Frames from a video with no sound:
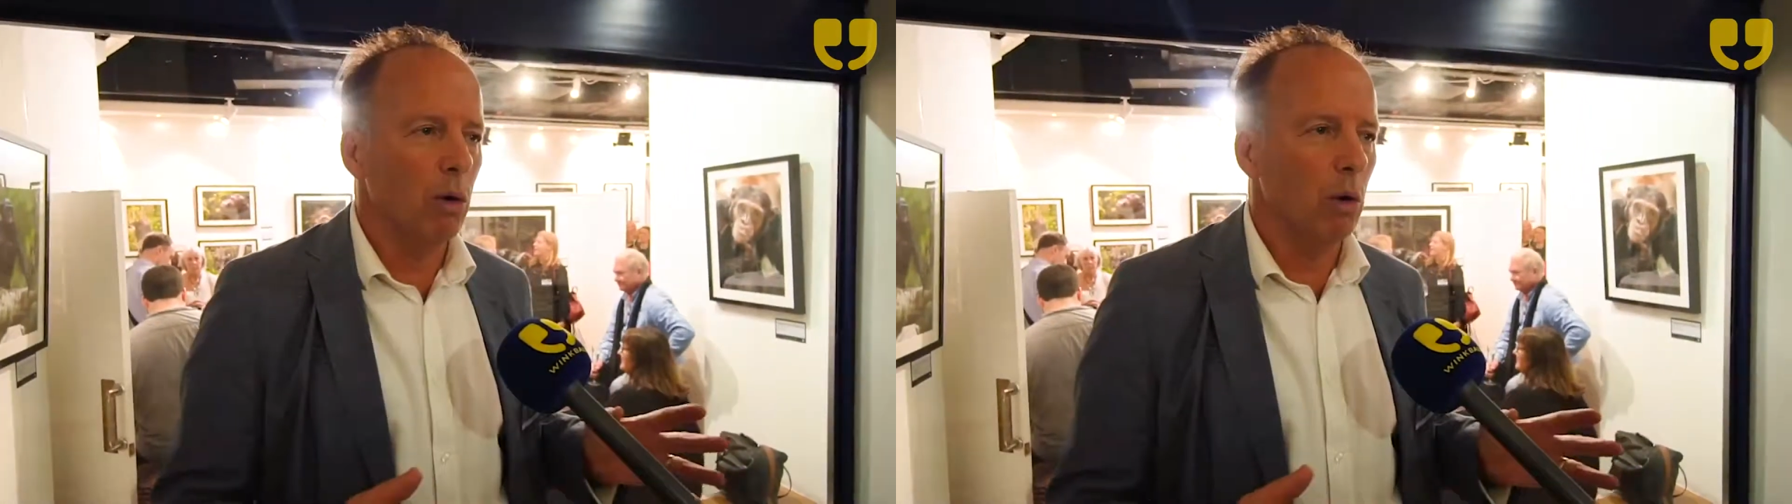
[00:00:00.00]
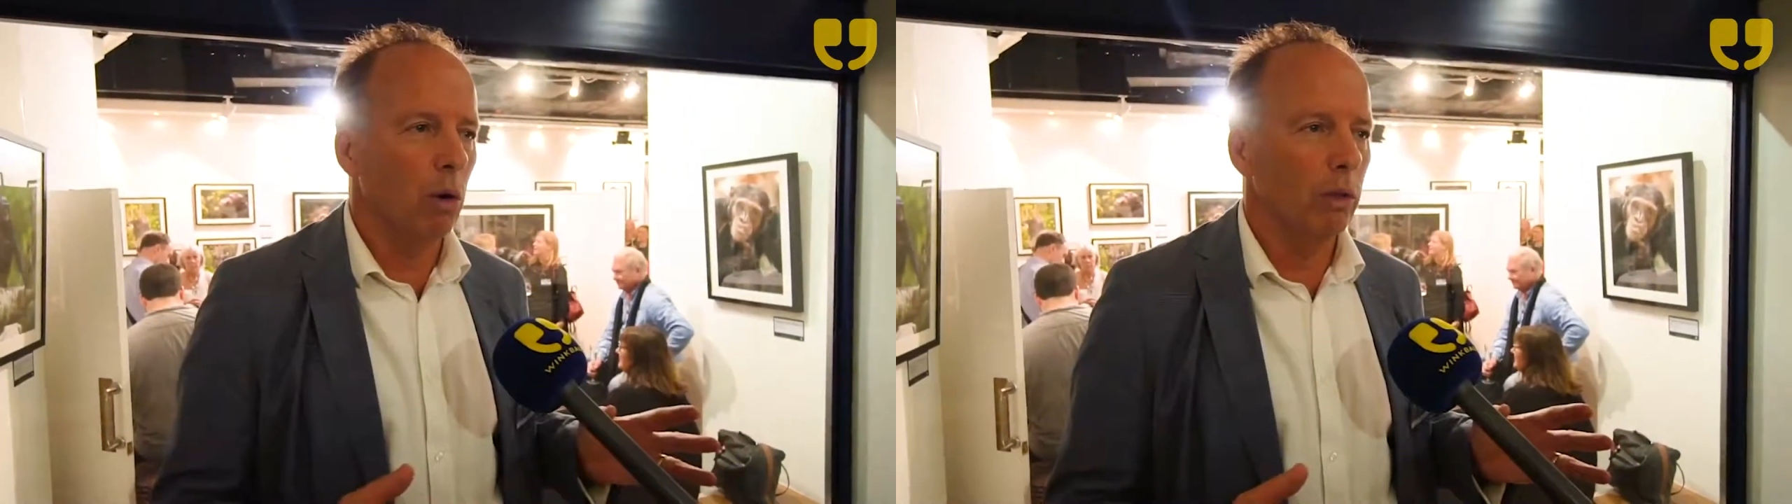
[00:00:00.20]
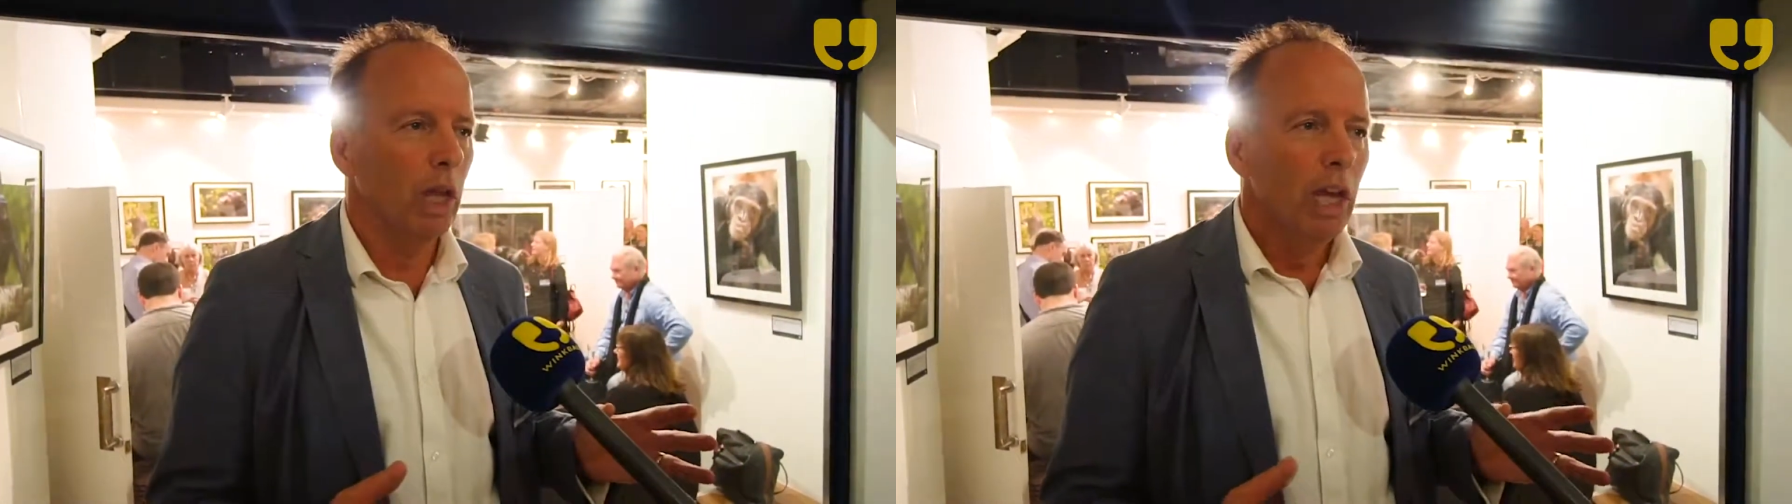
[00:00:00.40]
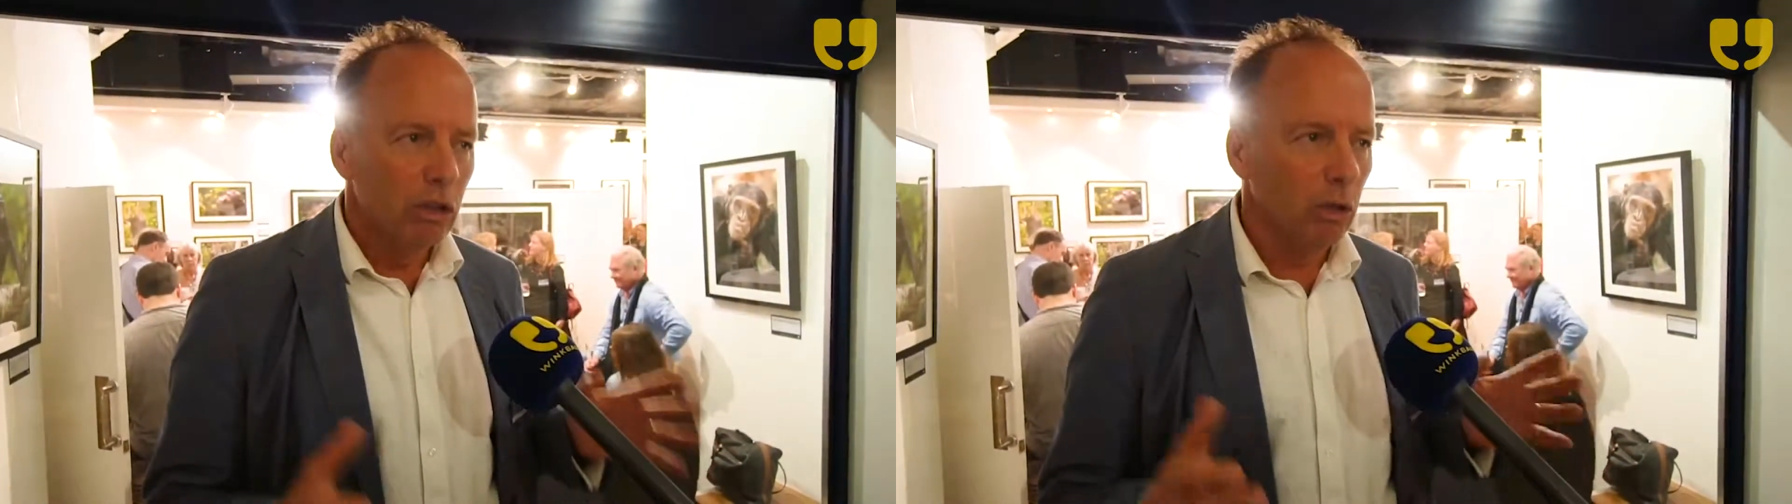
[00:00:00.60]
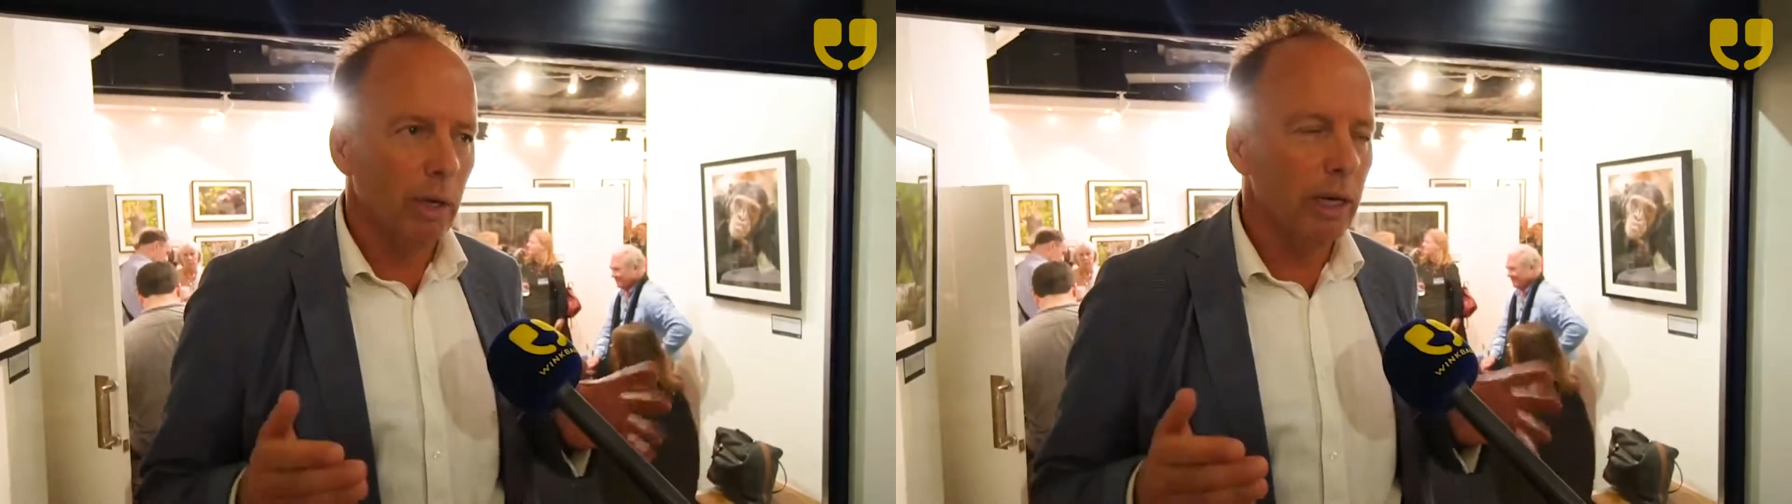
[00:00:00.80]
horn
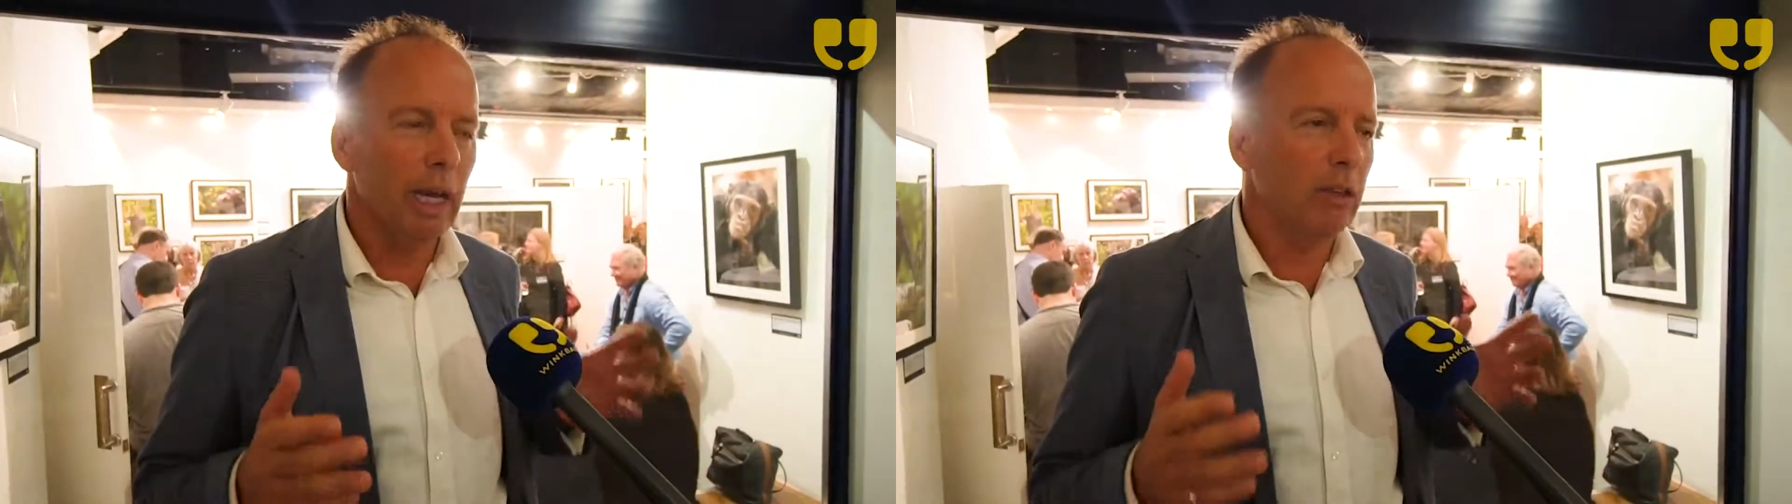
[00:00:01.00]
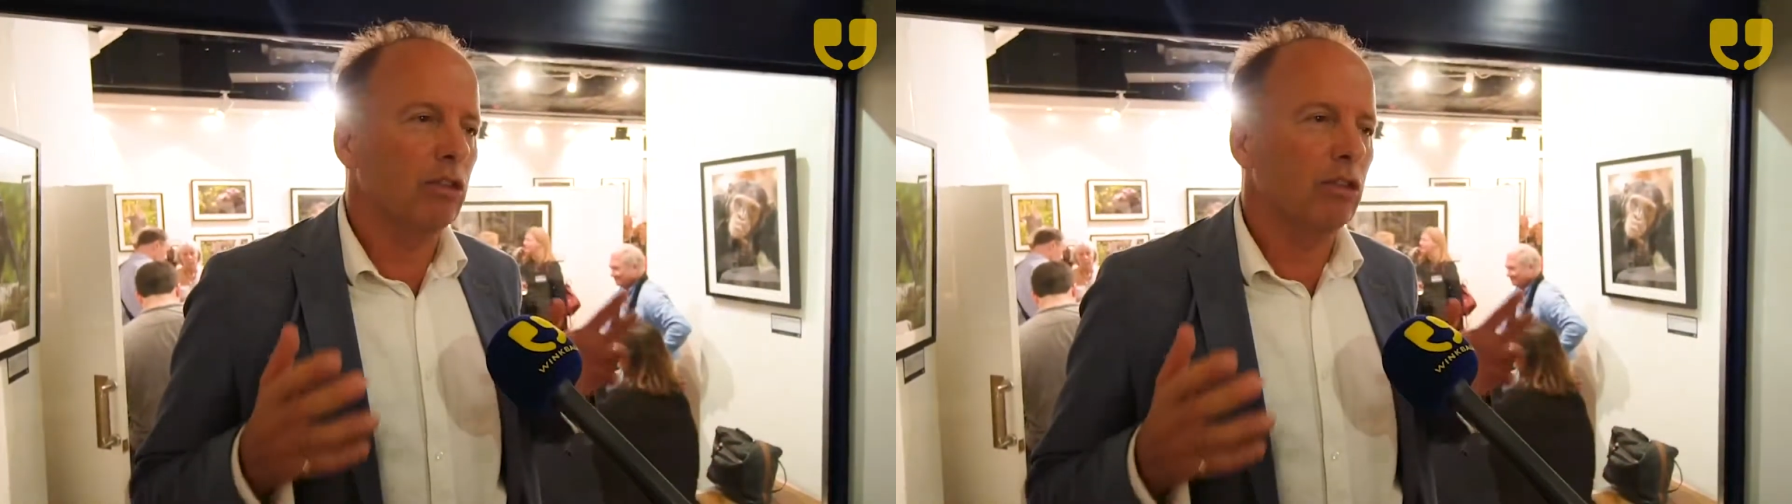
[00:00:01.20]
to uh,